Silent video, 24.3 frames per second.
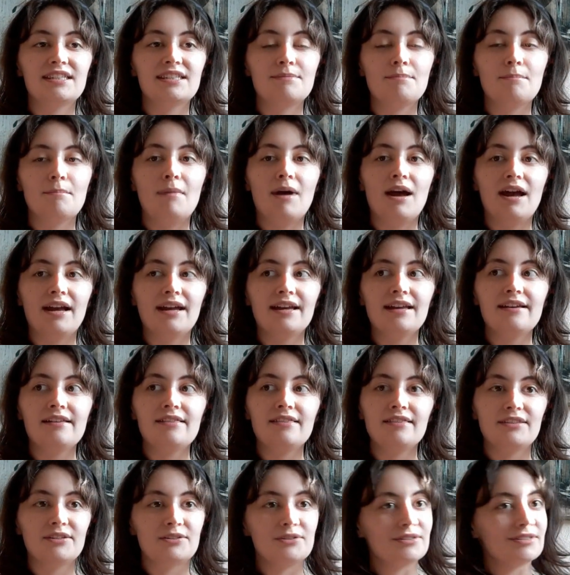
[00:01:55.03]
My
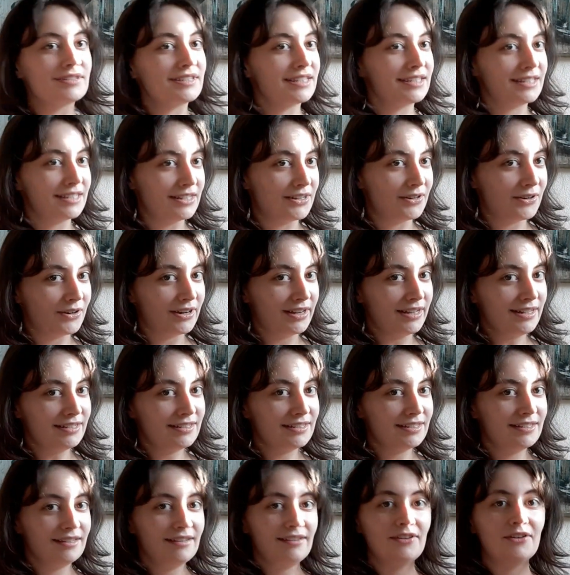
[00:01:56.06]
Little
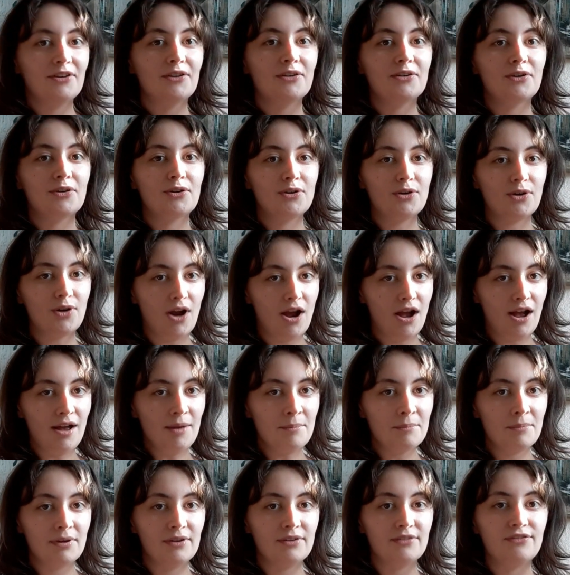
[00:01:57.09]
Secret
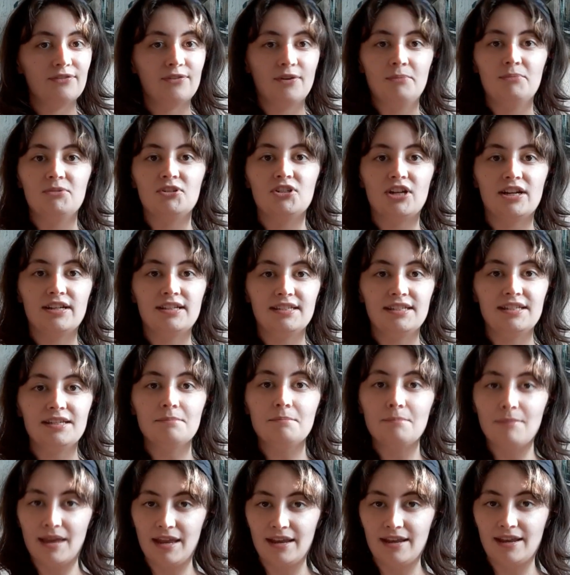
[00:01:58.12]
crop from Jessie
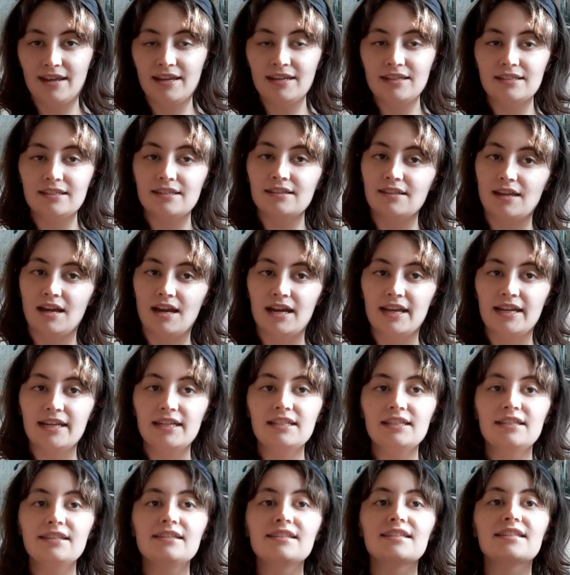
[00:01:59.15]
May
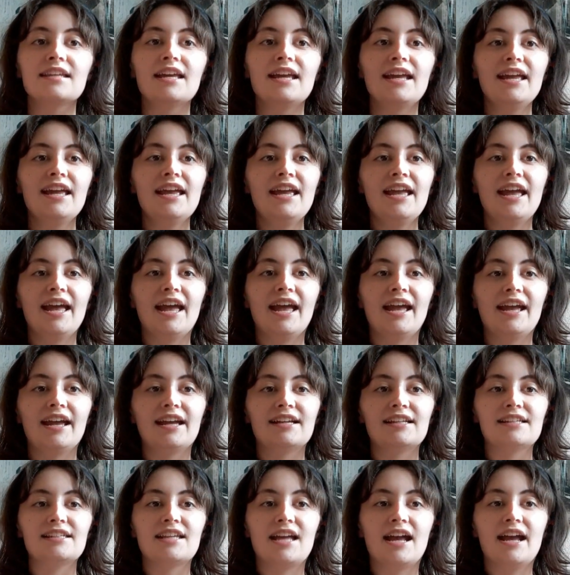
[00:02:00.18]
Designs,
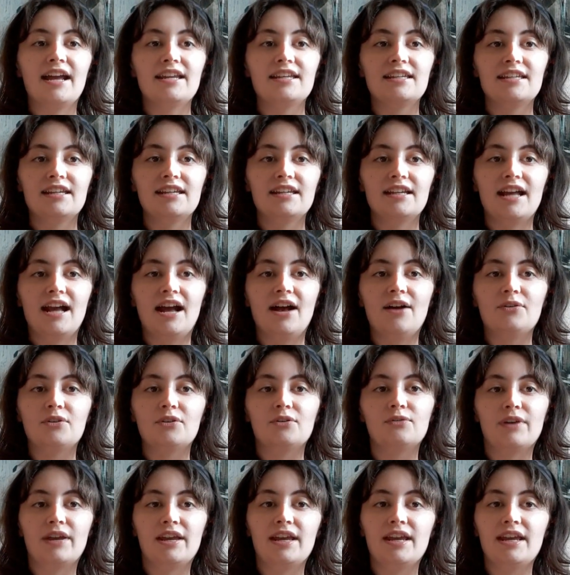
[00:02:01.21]
and I knit it out
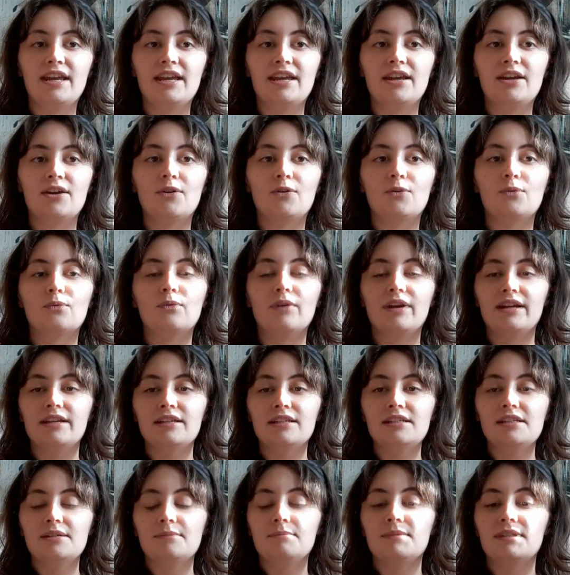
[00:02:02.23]
of a
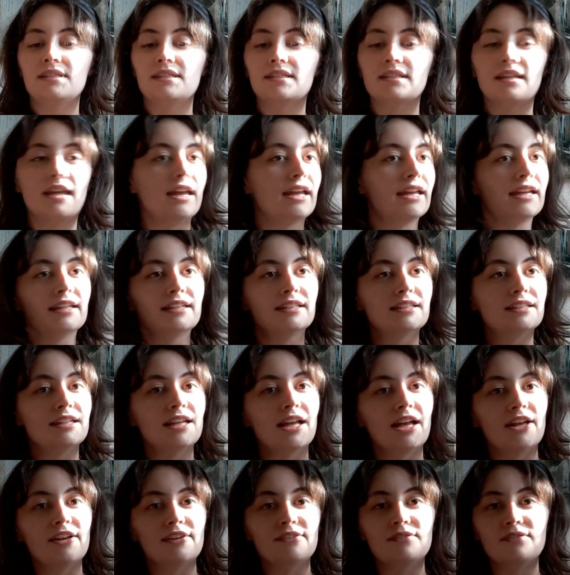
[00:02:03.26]
random skein
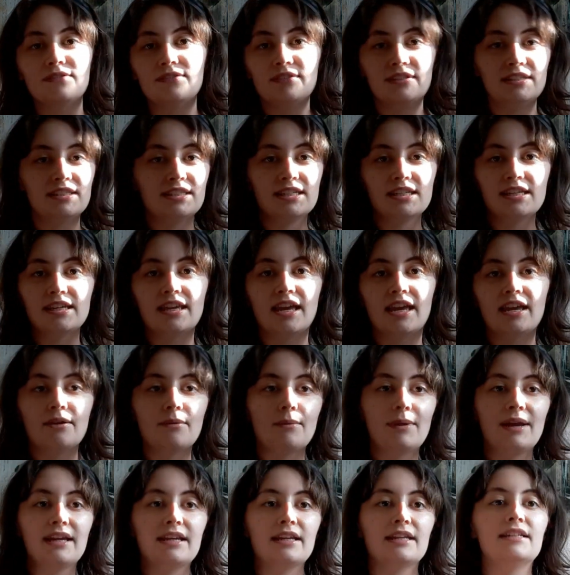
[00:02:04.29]
of DK
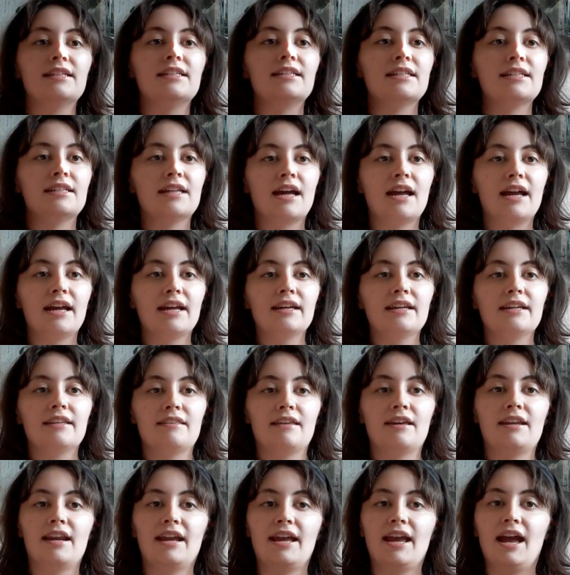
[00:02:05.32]
weight indie dyed
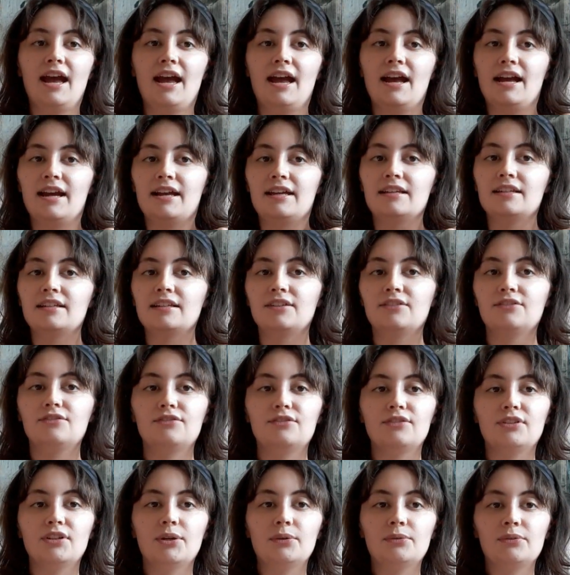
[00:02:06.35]
that I had
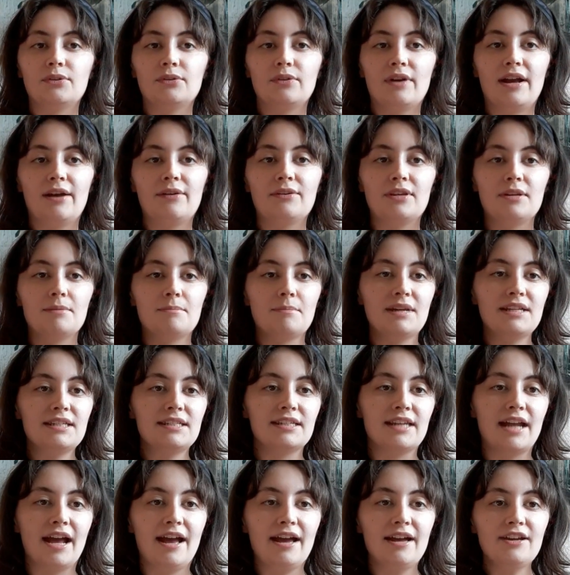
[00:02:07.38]
floating around in my
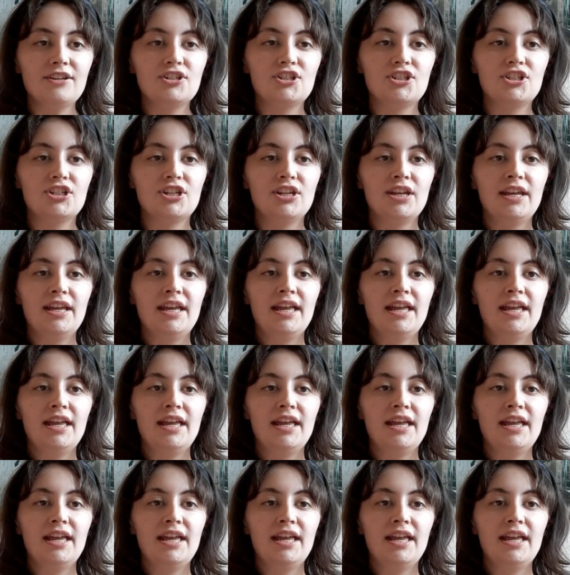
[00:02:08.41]
stash.